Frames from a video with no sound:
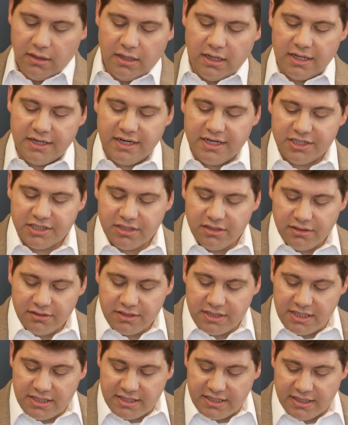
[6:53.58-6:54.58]
Additional
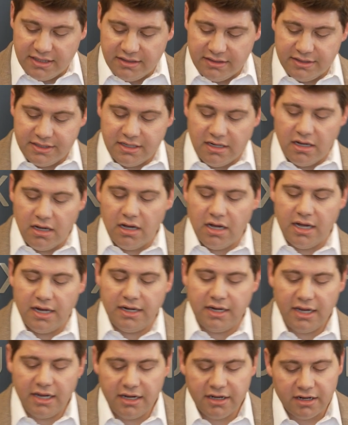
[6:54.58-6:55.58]
details
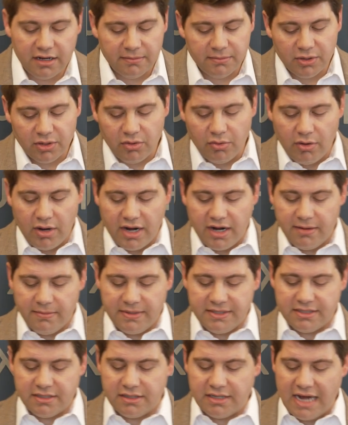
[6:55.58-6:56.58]
on income
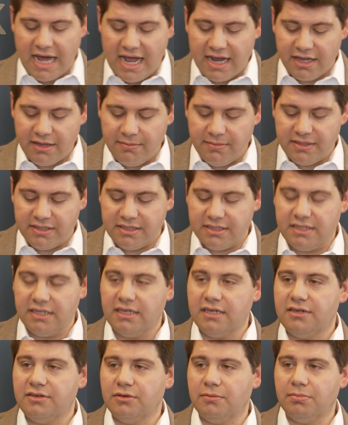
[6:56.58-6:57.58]
requirements or documents
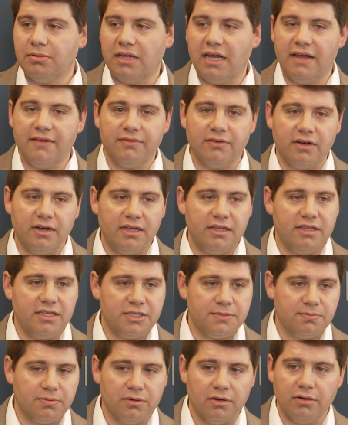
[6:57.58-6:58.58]
needed to apply for any of
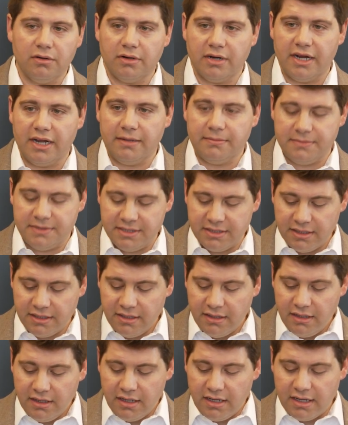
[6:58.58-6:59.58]
these programs
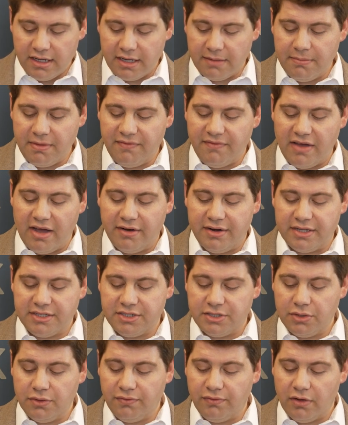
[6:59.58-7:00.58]
can be found at
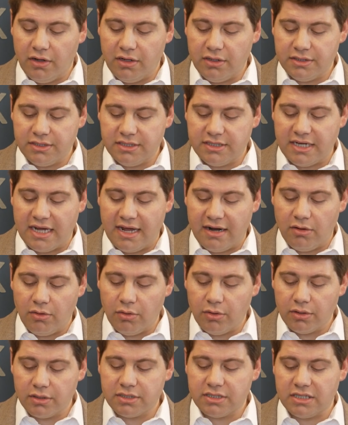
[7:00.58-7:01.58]

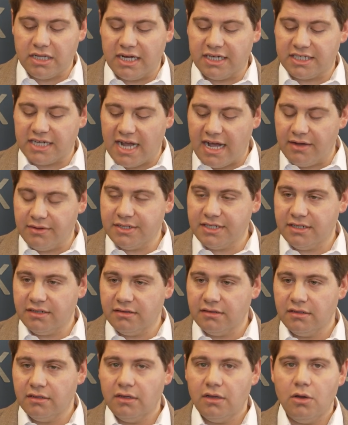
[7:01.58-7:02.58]
siouxfalls.org/housing,
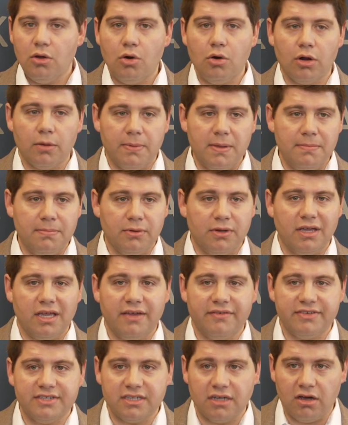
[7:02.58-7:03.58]
or people can
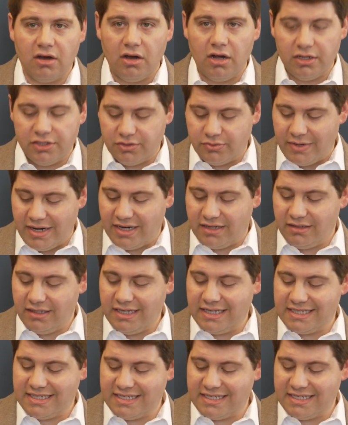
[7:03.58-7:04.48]
give us a call directly at